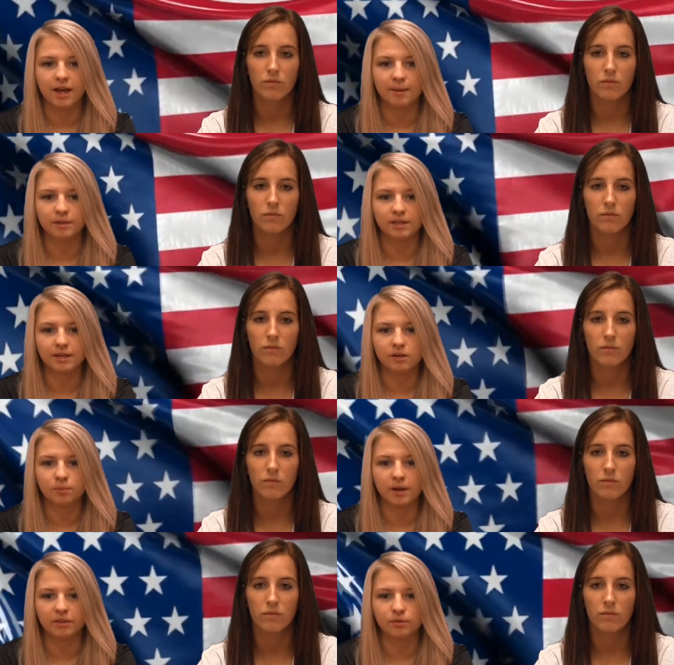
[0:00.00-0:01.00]
Speaker 1: Emily
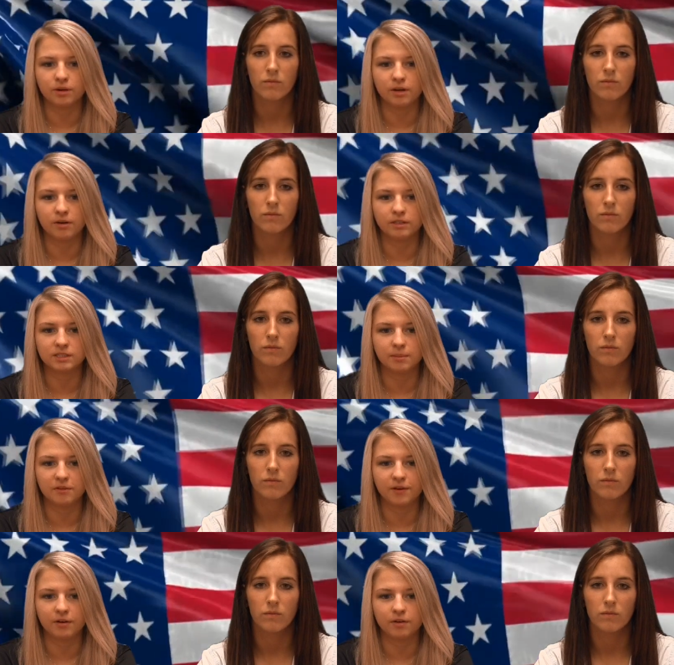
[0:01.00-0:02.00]
Hill, Beth Doino, and
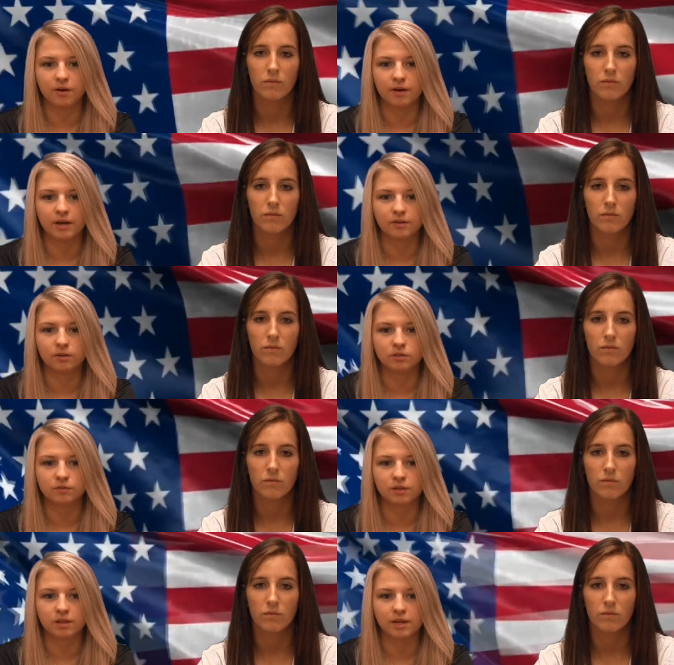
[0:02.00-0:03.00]
Sammy Felton all had
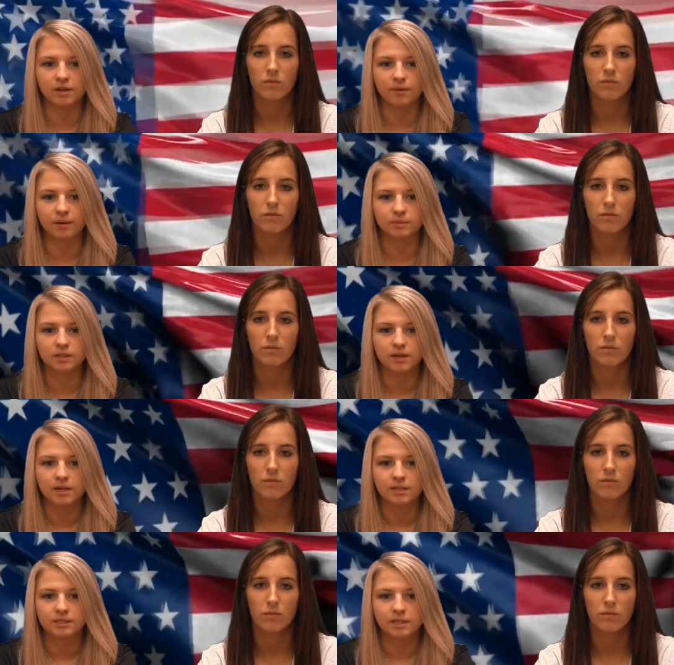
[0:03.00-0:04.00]
goals for the Lady Rams.
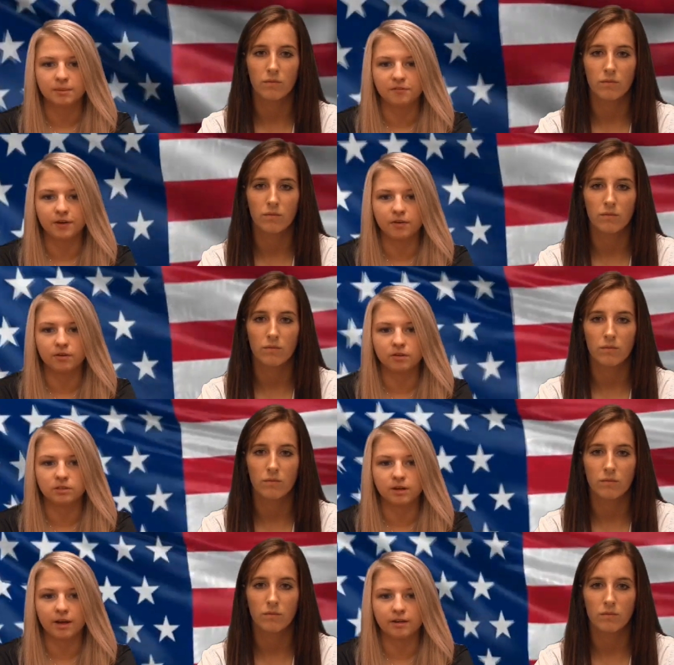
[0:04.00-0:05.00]
Sammy Felton
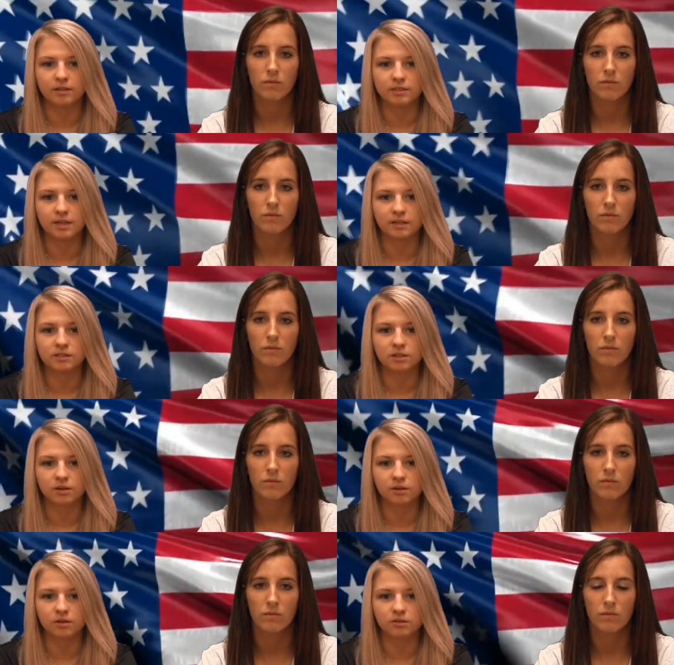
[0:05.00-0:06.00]
also had an assist.
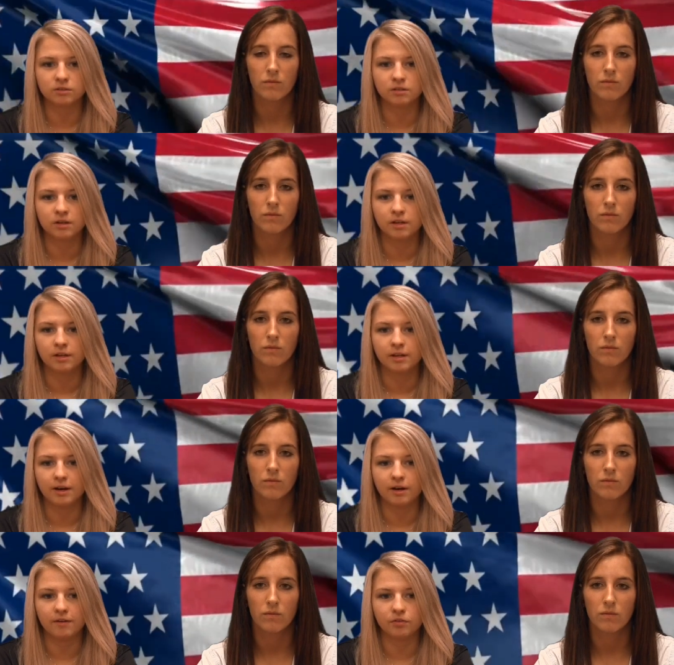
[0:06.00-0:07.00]
The girls
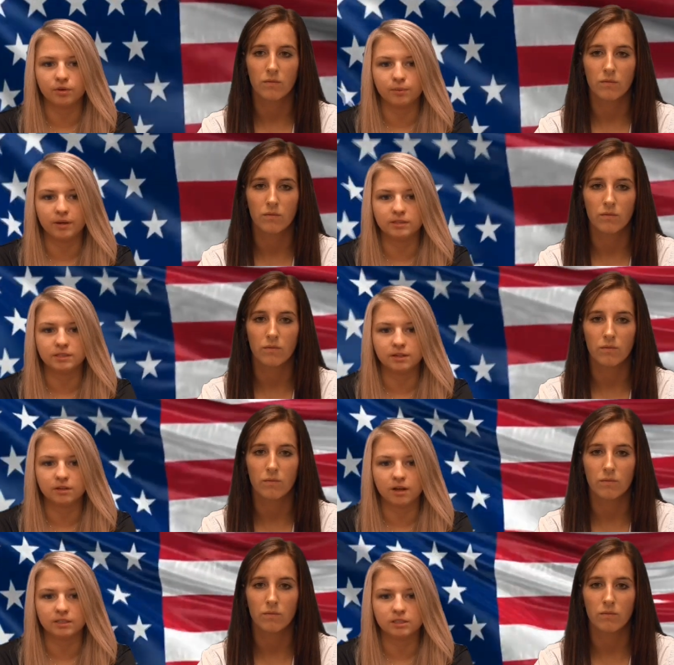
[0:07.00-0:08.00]
now have three wins,
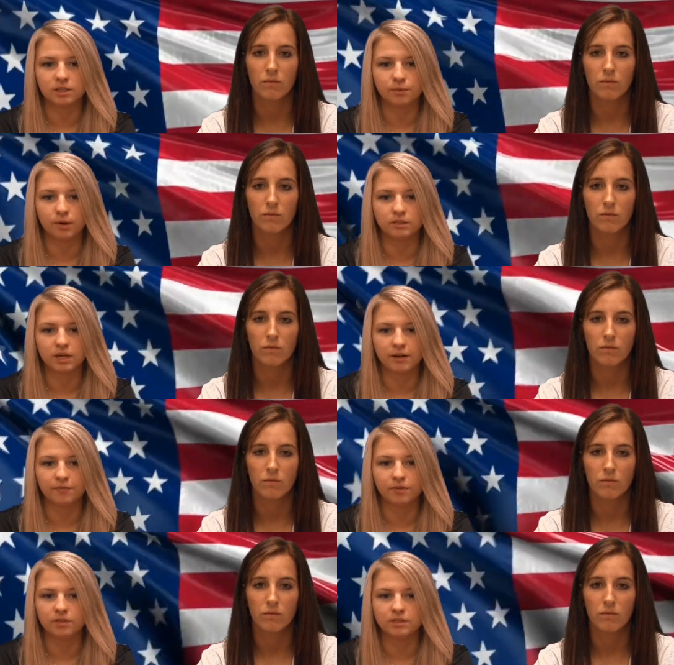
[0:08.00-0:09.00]
zero losses, and one tie
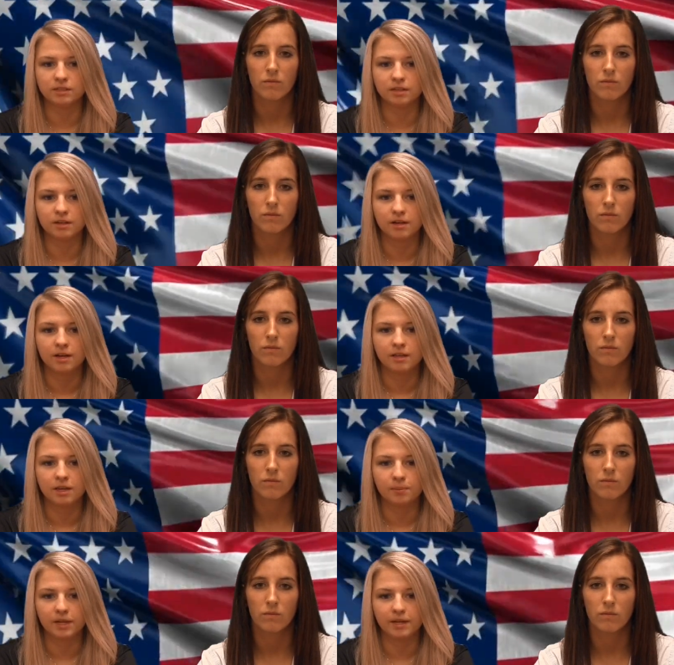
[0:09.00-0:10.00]
for this season.
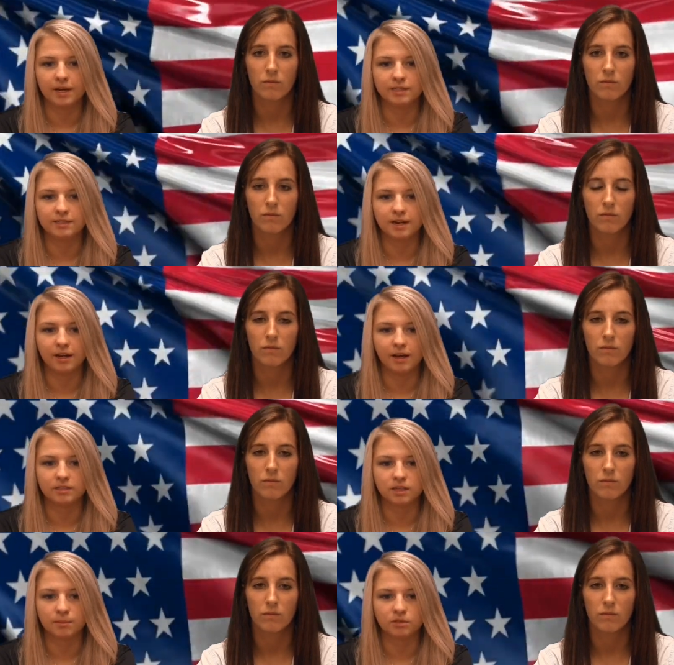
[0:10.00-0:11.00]
They play again tonight
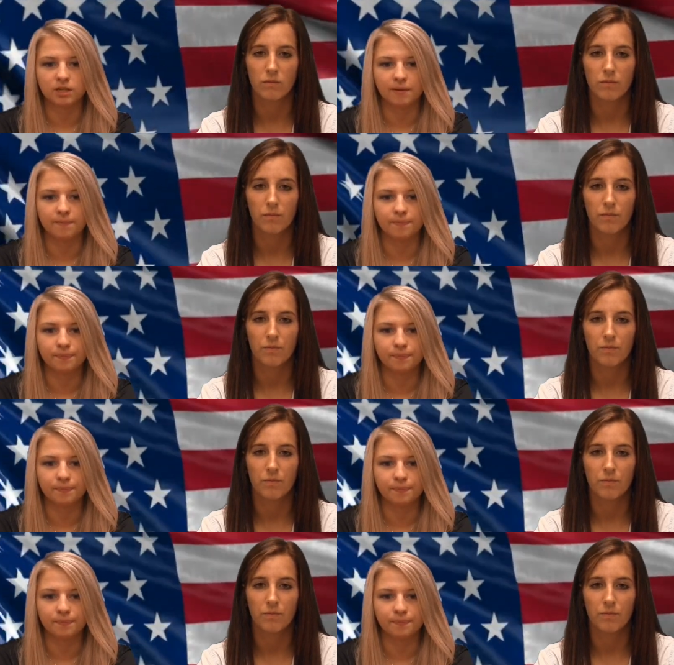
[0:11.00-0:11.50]
at Somerset.